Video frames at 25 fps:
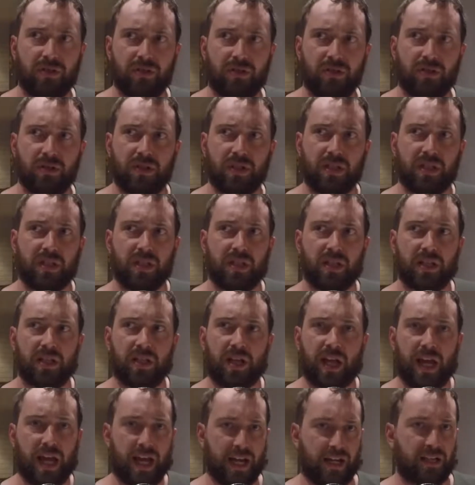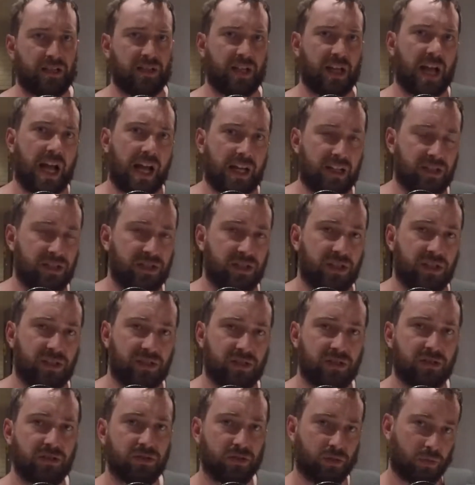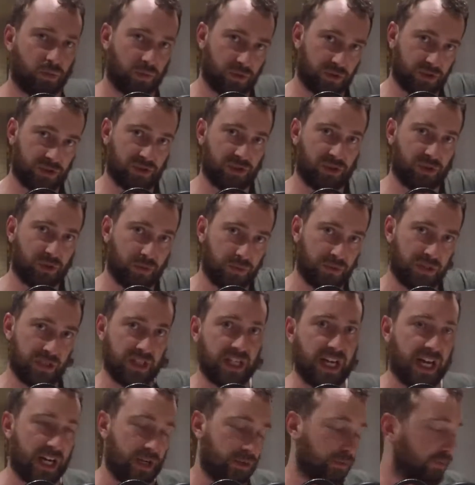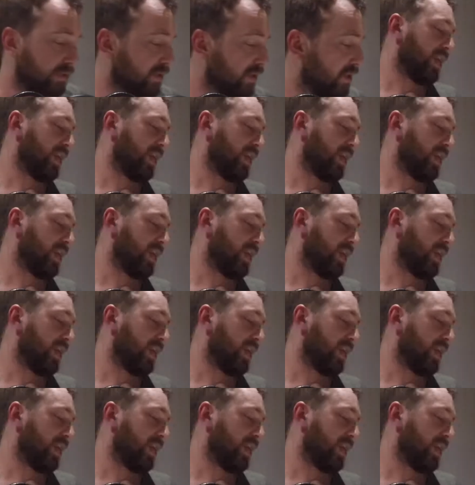the x-axis, so it wants to go down.